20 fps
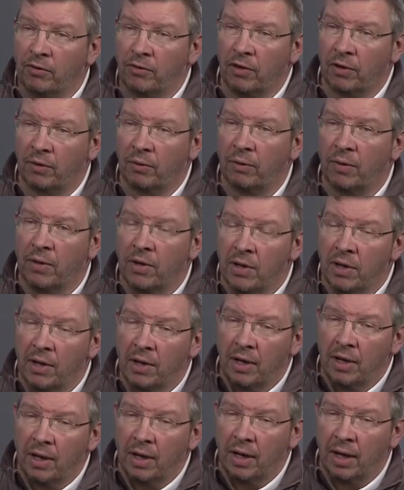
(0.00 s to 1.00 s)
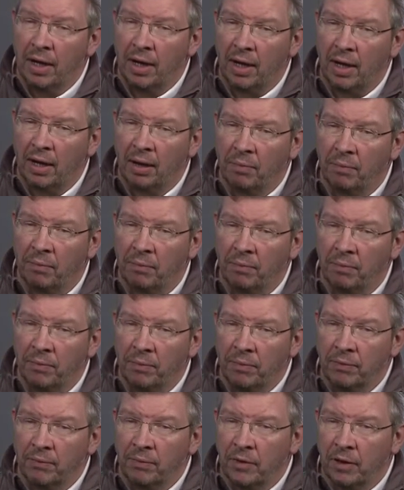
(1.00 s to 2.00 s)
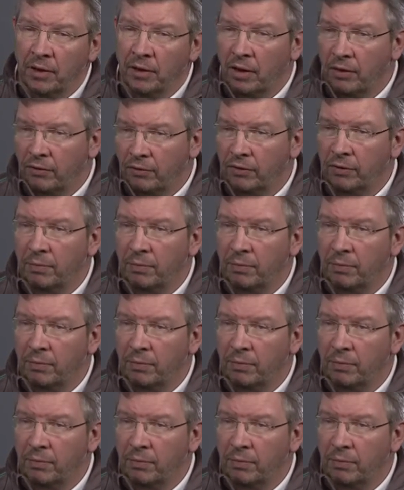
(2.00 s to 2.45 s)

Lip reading: So those